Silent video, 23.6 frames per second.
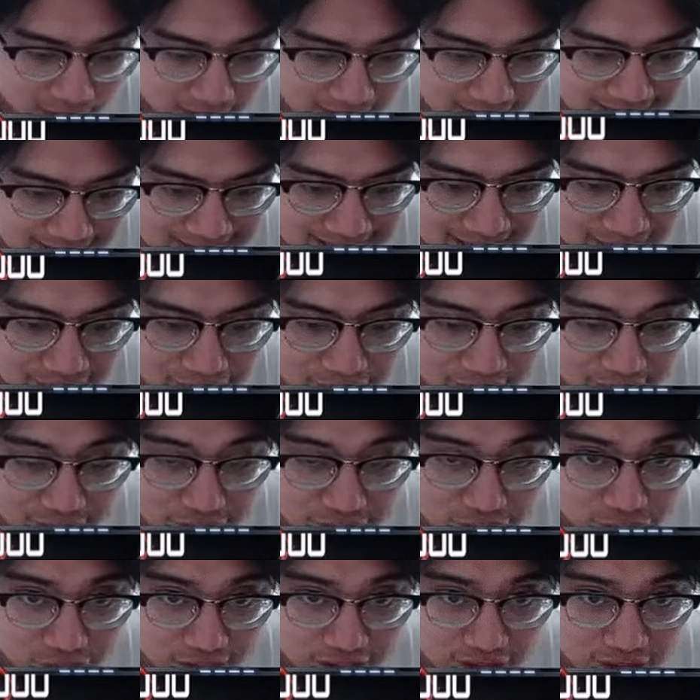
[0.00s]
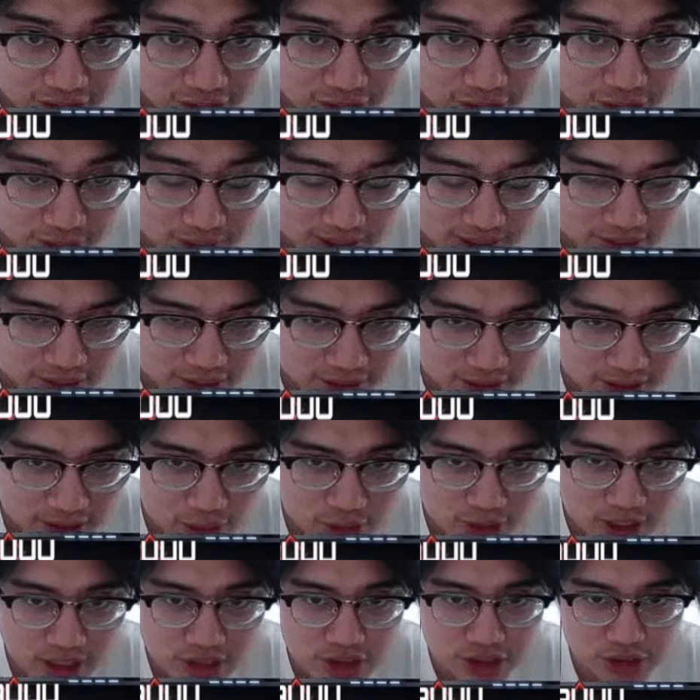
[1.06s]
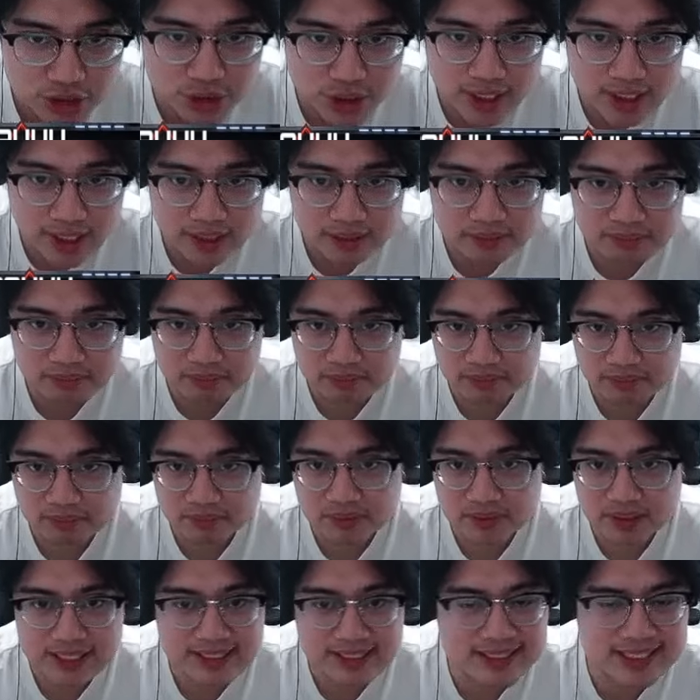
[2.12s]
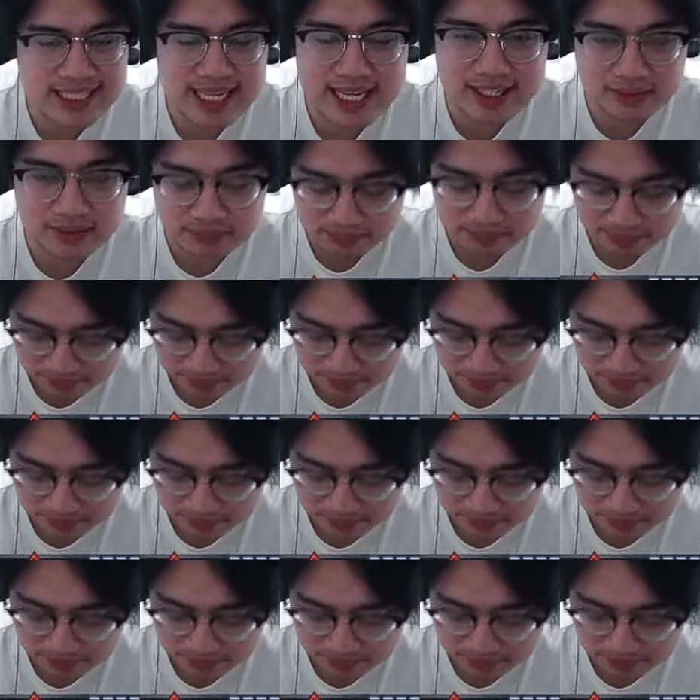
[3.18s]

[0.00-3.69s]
Savior is freaking underrated right now. You guys should try it. Insane.